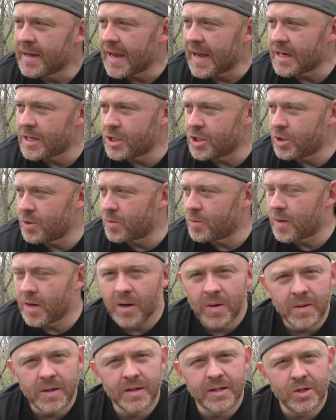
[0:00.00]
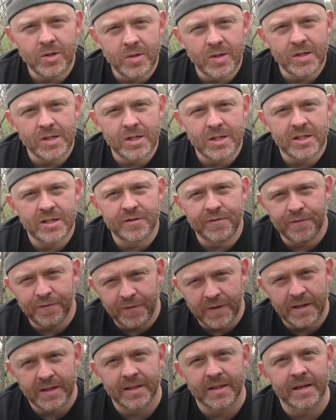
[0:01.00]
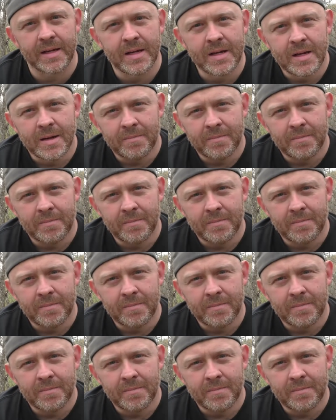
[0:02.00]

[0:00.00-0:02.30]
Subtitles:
and you know it, you can just feel it.